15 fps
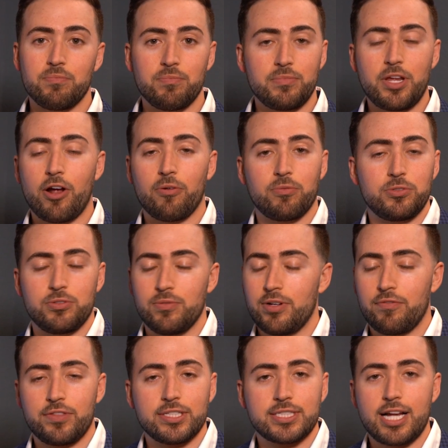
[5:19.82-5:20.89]

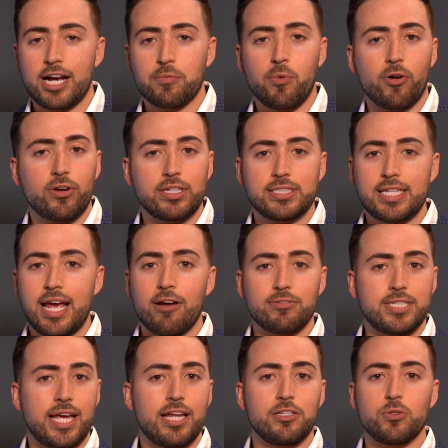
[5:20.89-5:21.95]
if the stock market's down
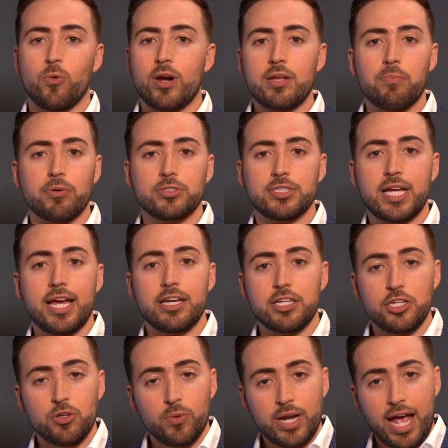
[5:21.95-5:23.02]
10, 20%,
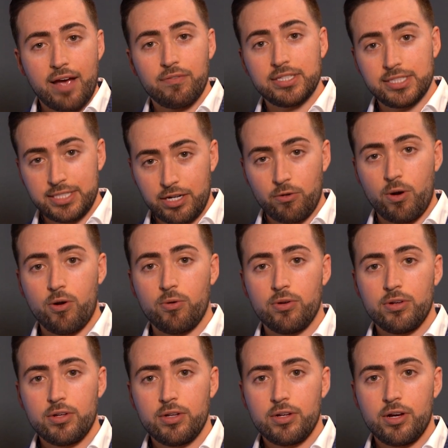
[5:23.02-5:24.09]
you would have a
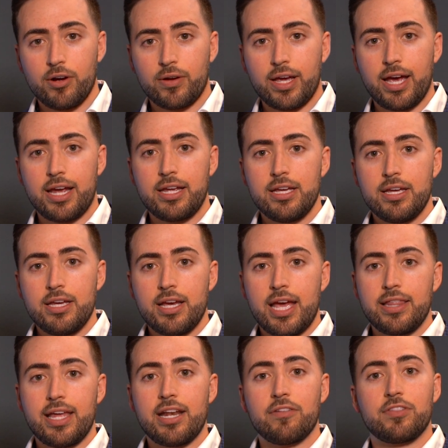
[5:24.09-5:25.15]
0, okay?
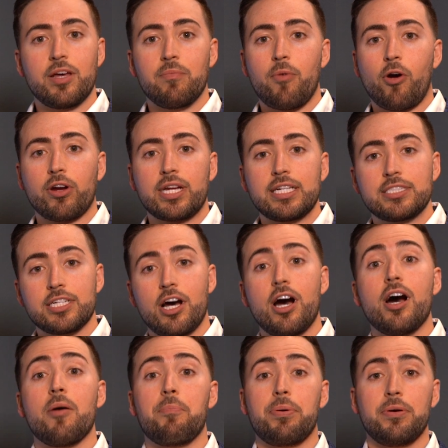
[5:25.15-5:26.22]
And then if the market's
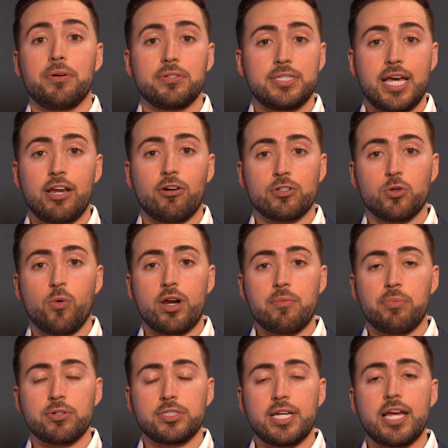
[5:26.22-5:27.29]
up 10 or
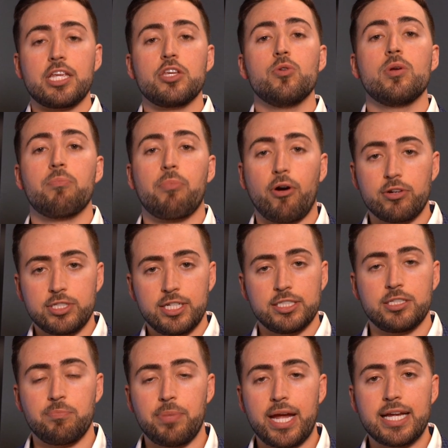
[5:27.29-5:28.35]
20%, you would
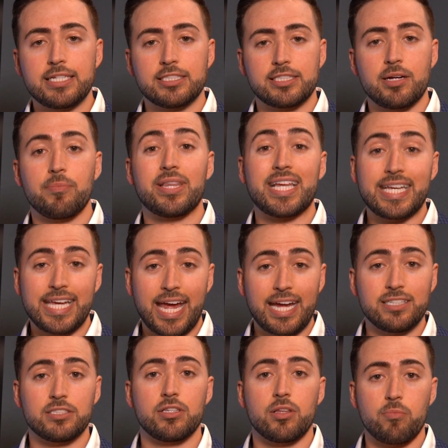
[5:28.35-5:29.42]
participate in some of the
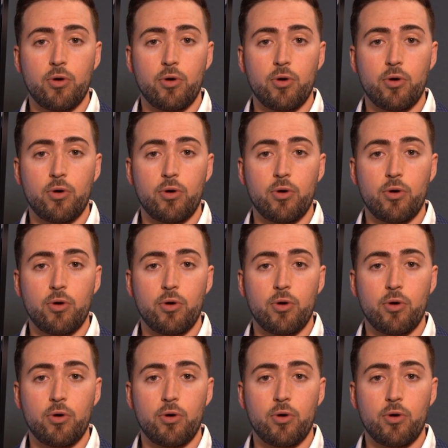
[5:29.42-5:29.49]
gains of the